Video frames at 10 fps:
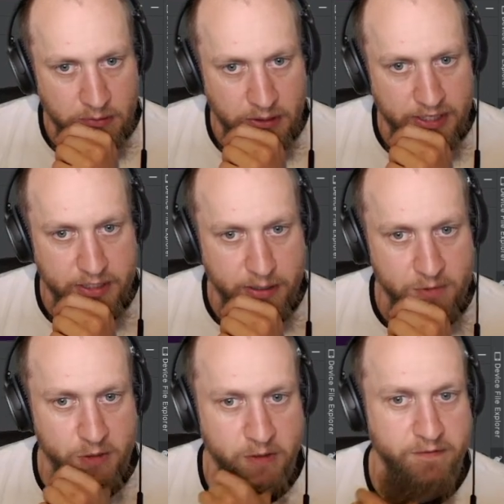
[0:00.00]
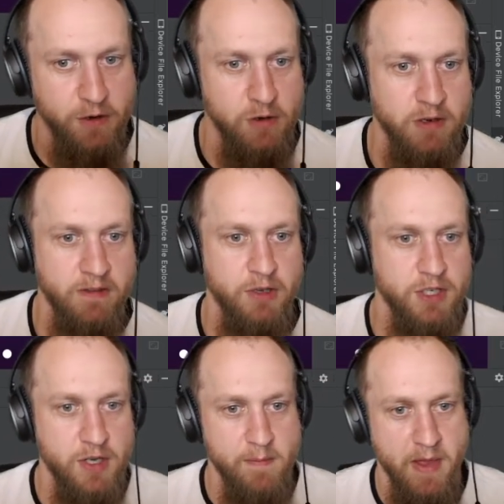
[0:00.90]
Attempt to invoke
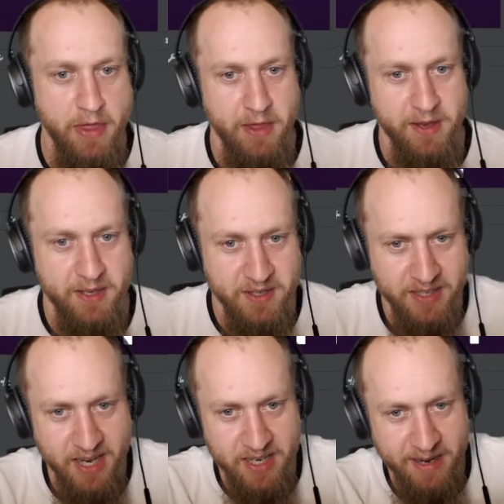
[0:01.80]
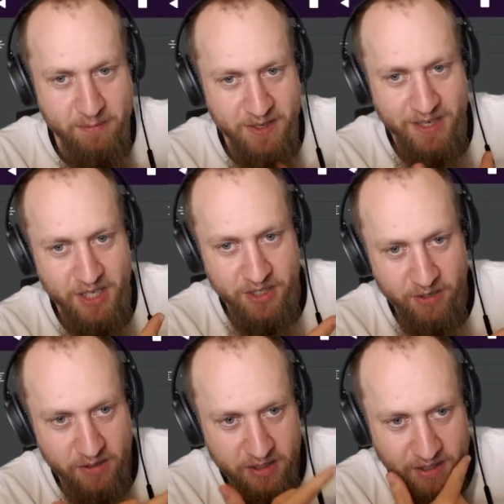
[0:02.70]
virtual method get application
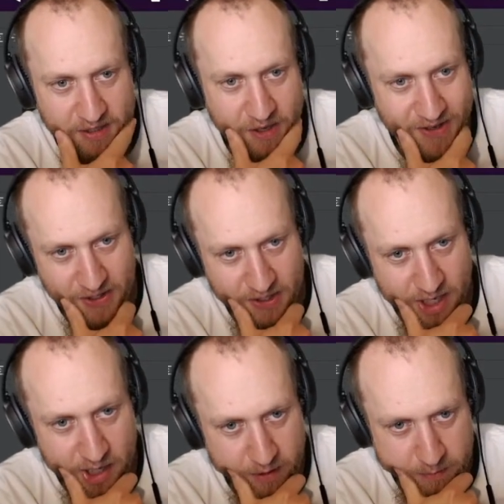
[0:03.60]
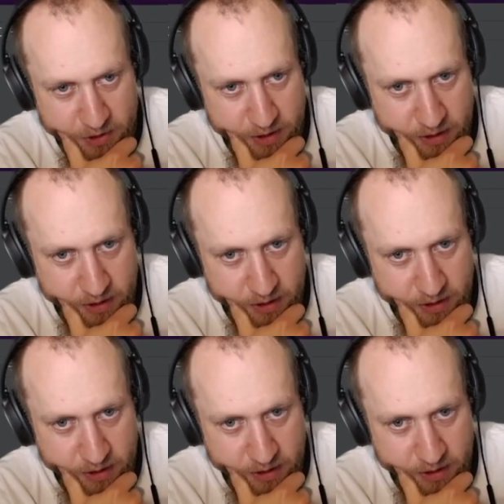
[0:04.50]
context on a null object.